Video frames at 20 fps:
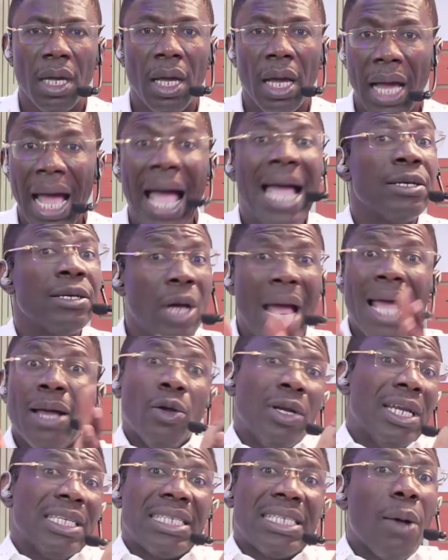I
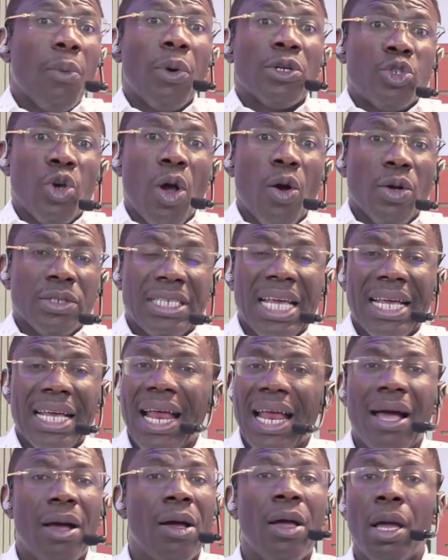understand what you're all saying
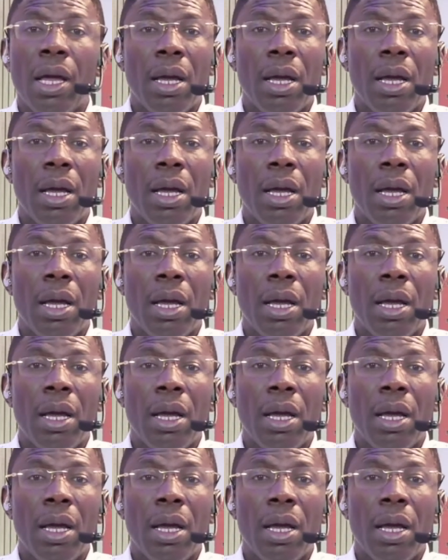now.